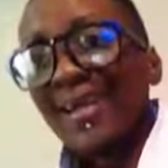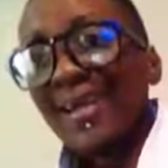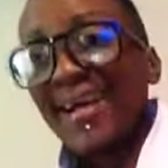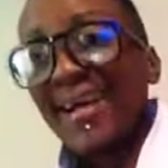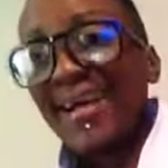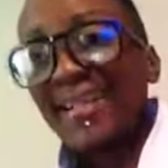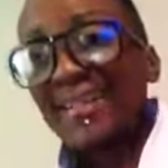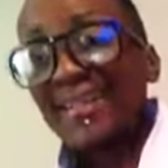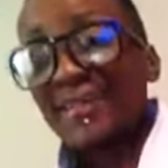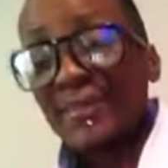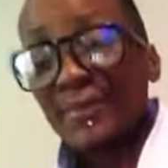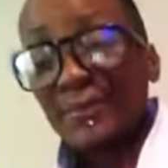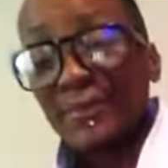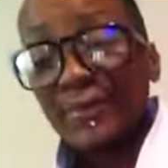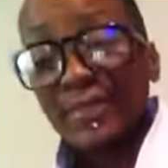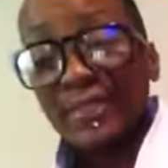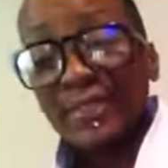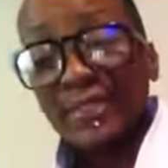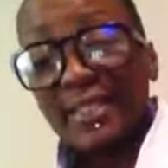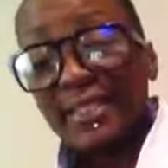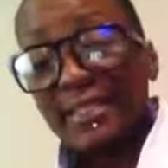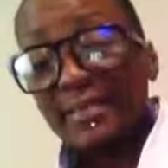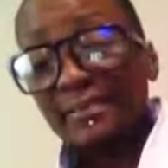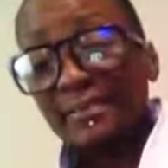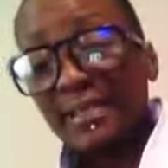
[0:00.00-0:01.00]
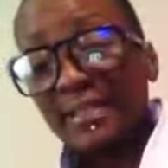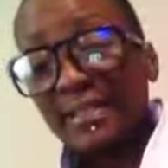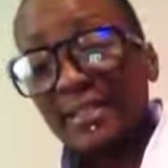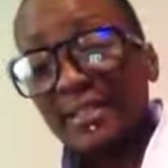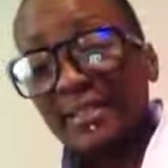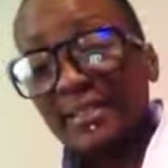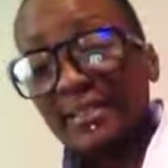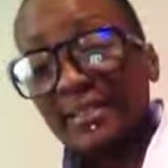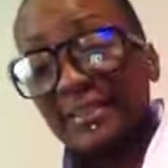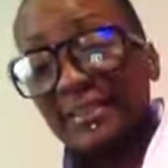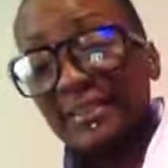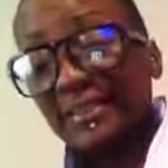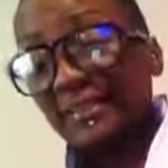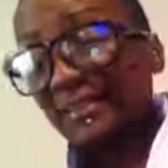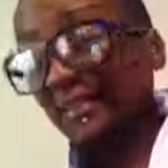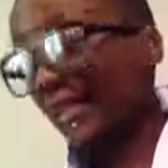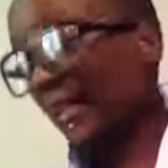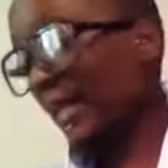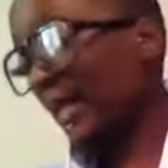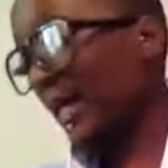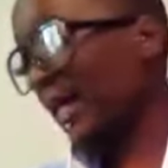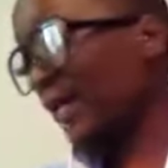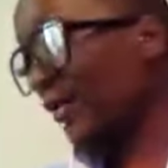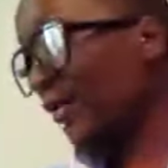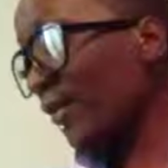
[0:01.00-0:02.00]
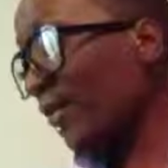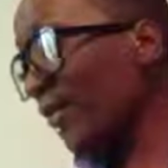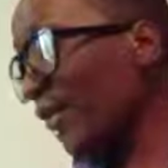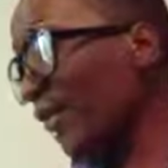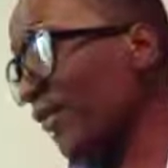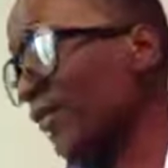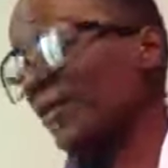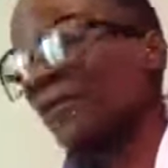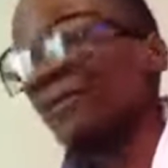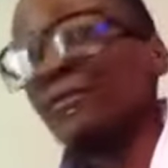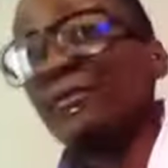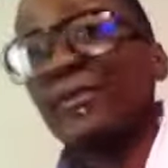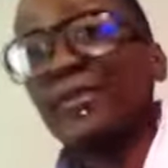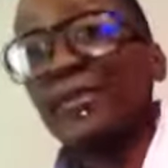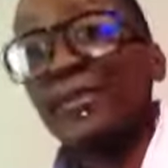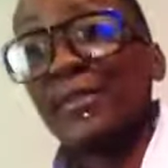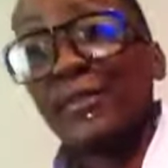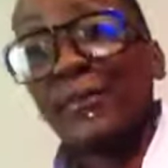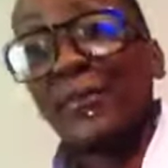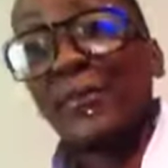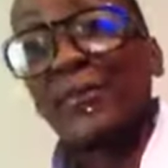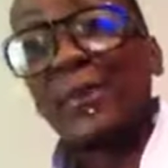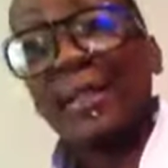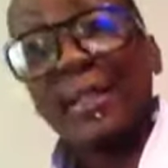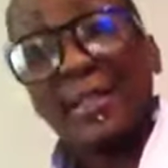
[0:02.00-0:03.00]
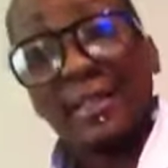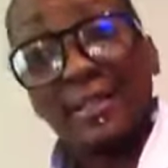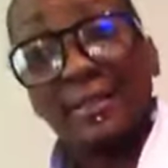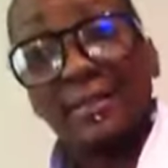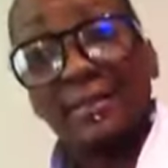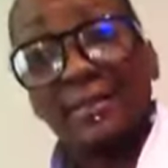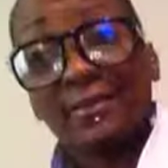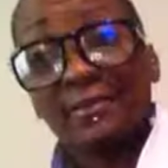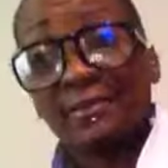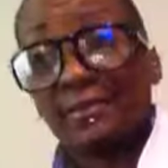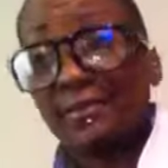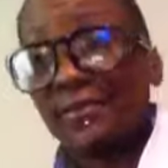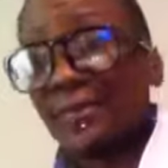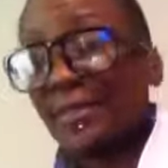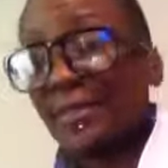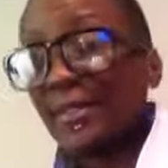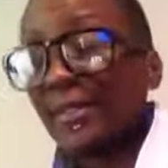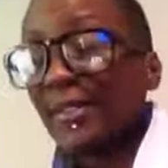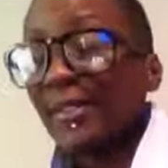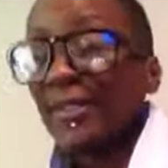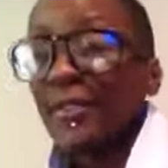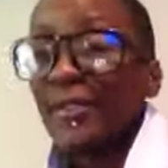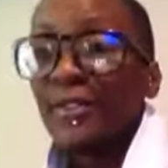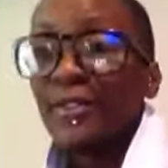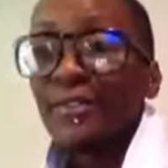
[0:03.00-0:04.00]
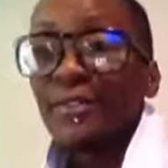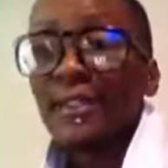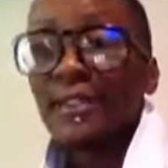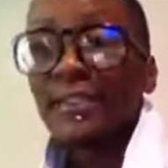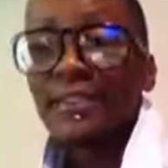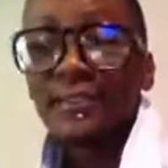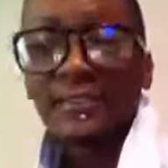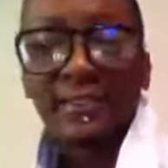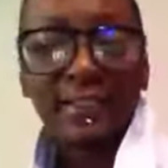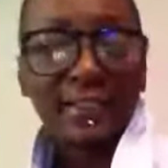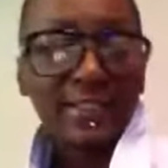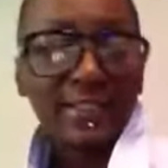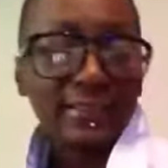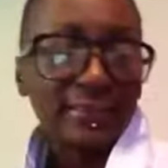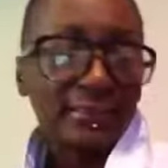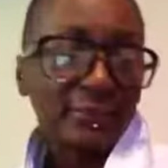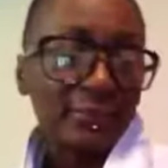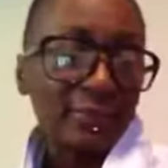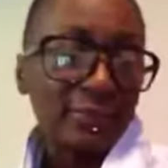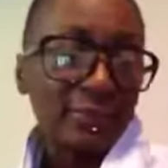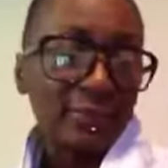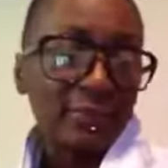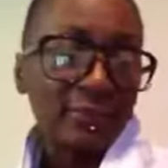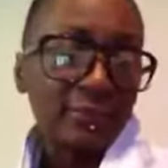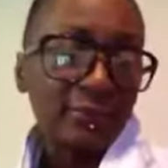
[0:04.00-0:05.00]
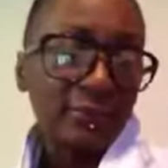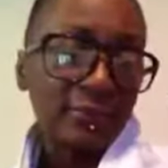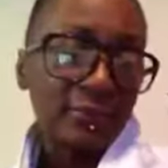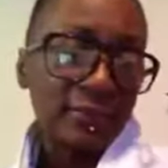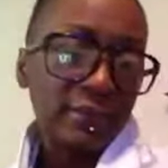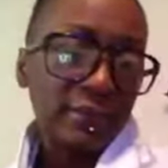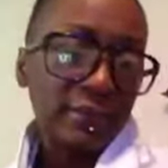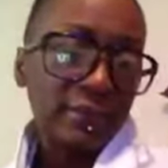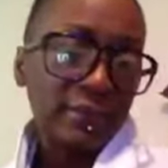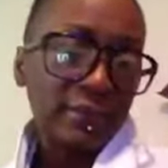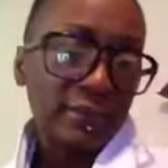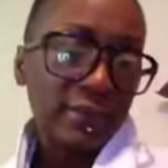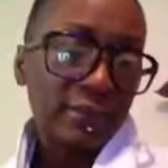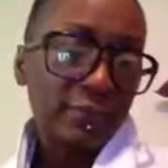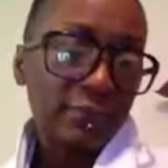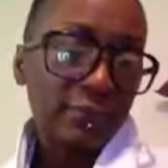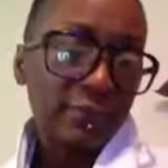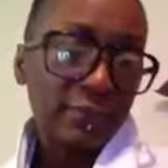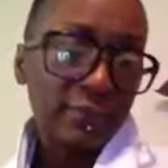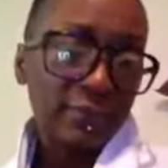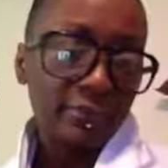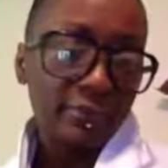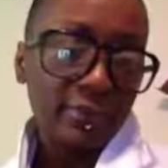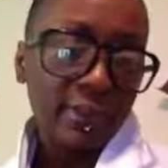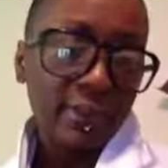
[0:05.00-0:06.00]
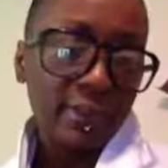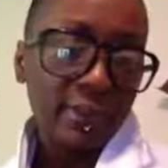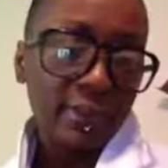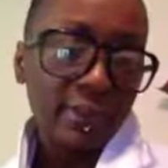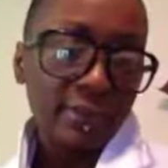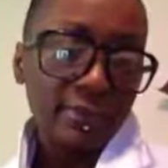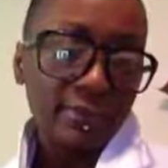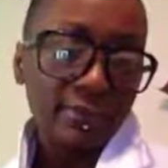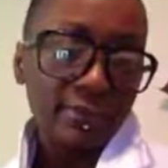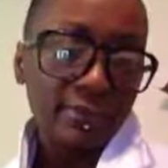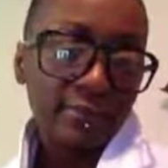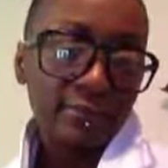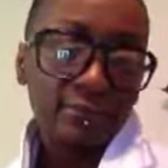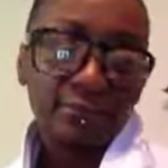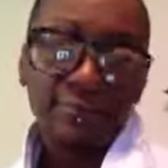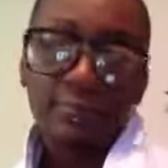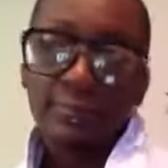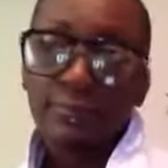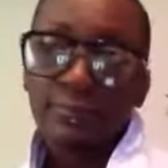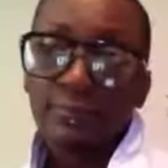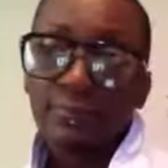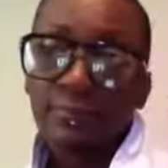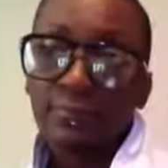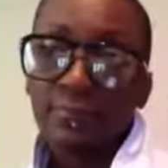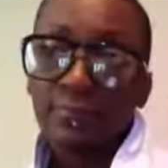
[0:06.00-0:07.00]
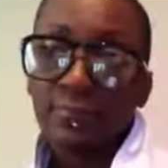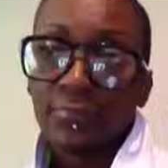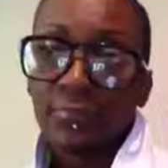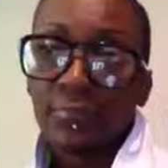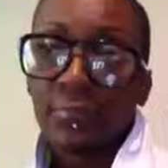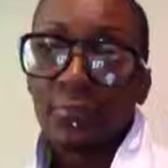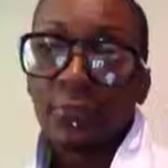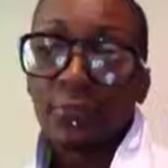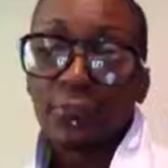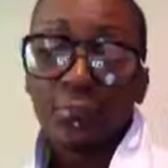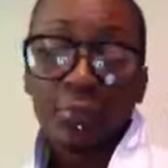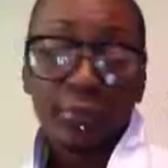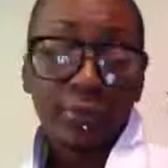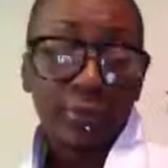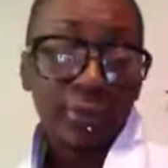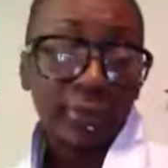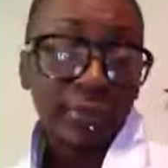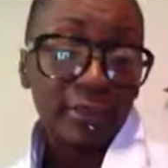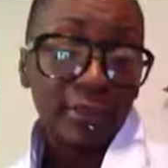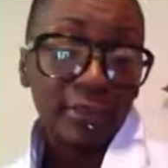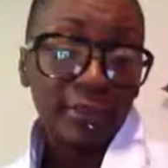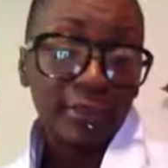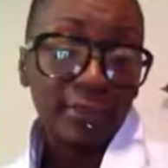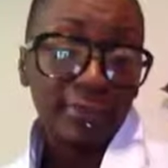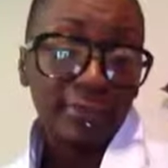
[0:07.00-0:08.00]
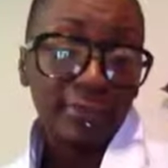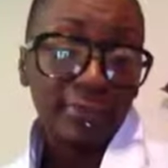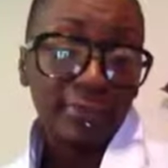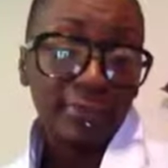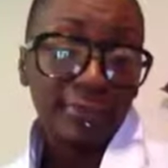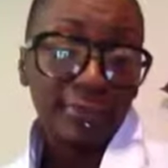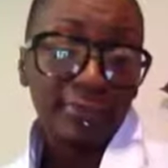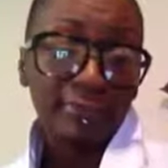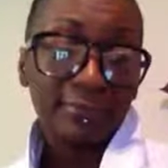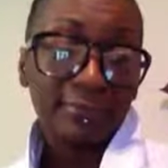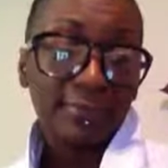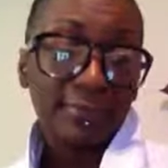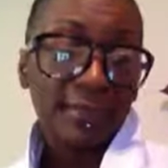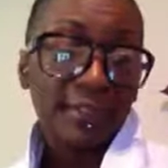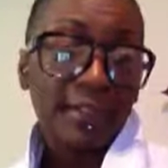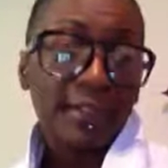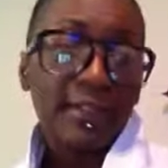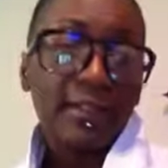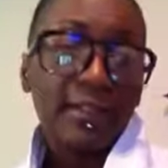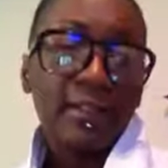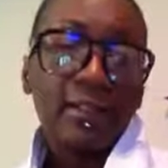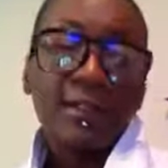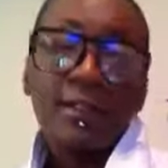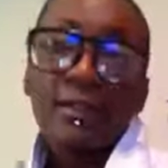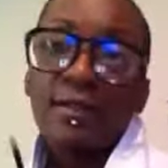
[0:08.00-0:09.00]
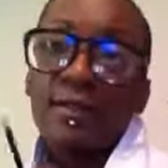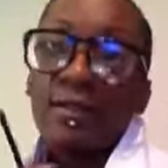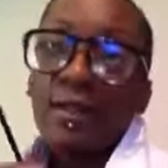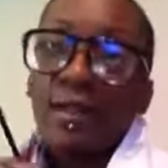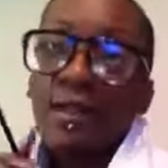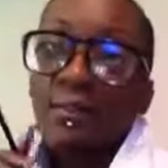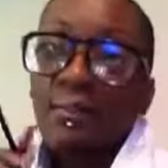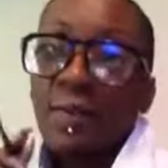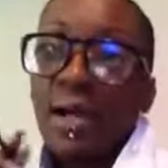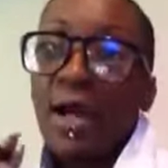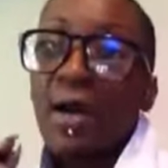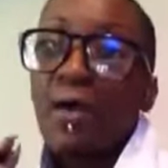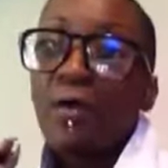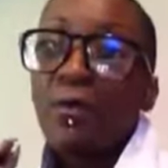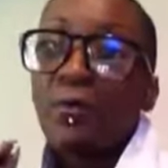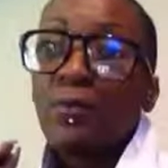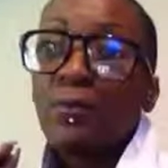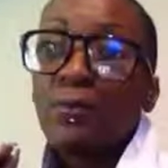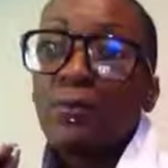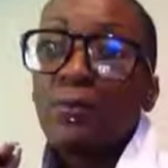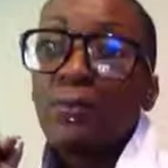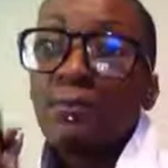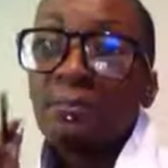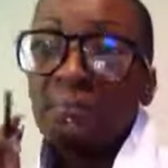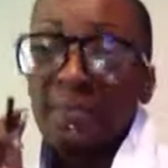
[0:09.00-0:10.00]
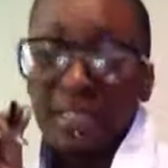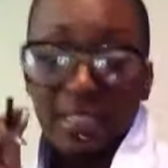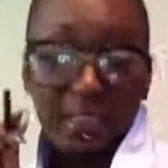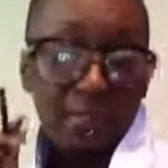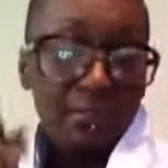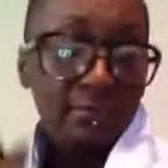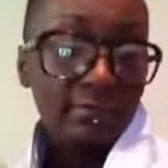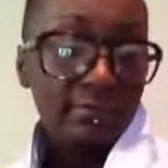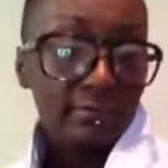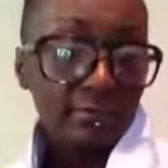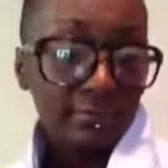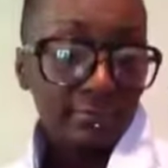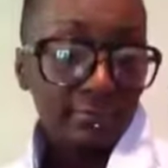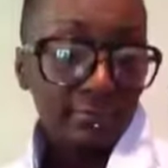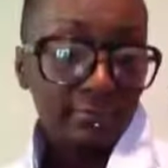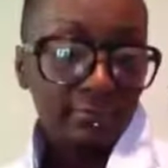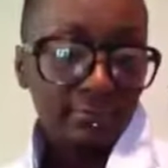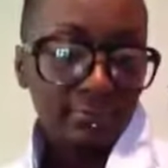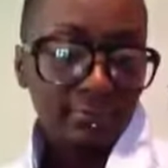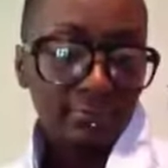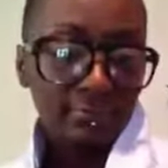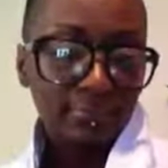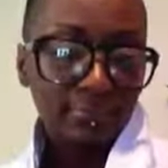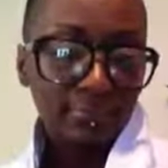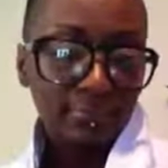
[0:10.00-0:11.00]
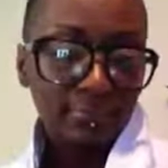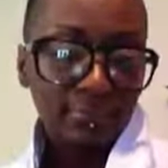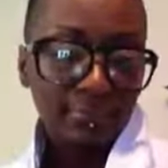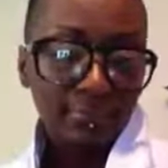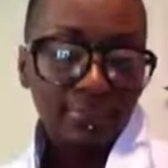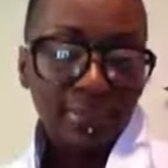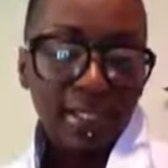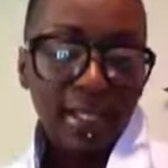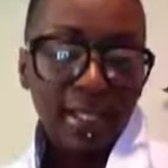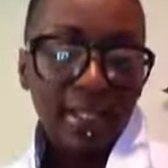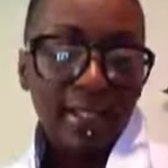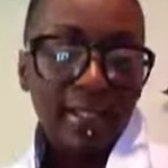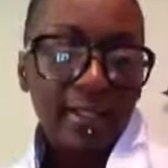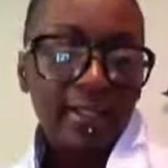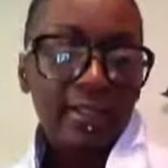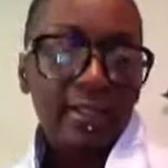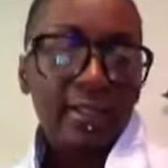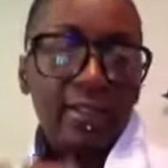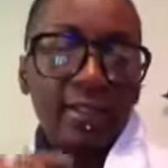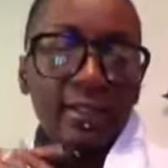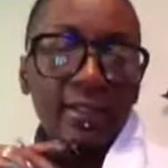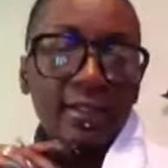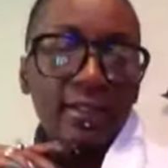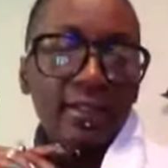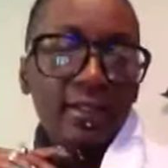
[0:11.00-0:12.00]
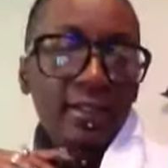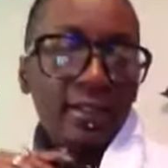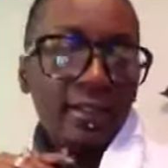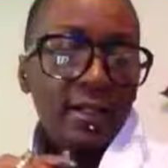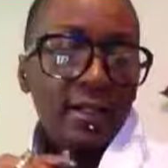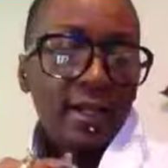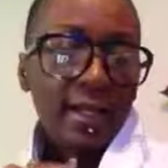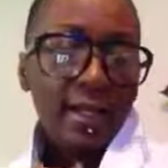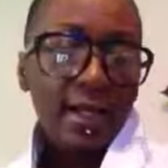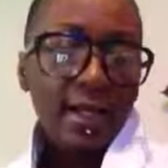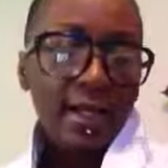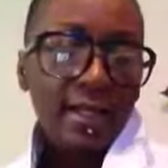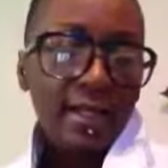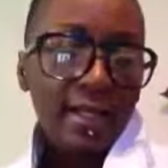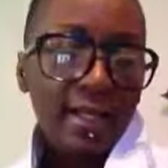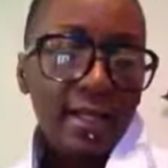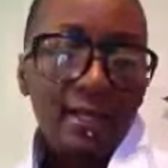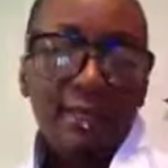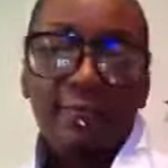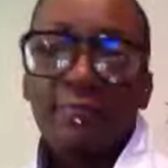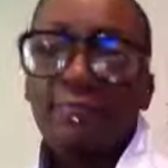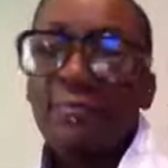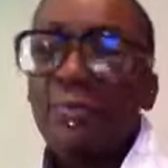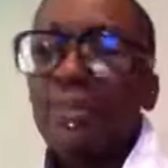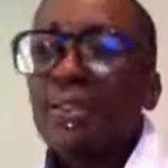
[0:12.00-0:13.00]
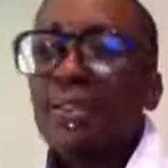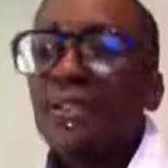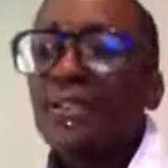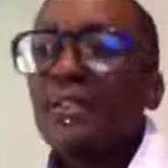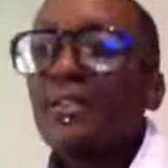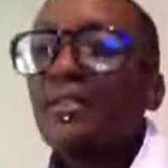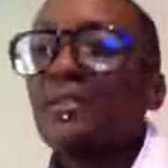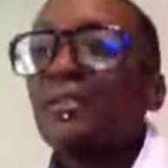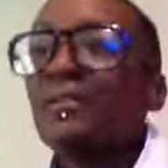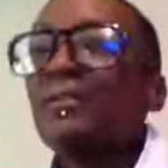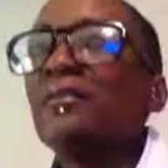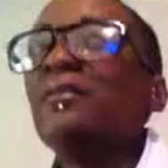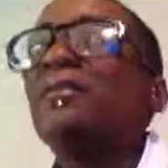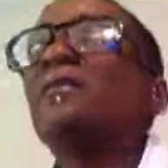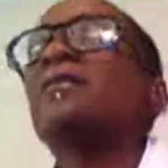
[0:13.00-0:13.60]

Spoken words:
How you doing, ladybugs? How are you doing? Ladies, I got some good news to share with you guys. Some really good news about me that I have been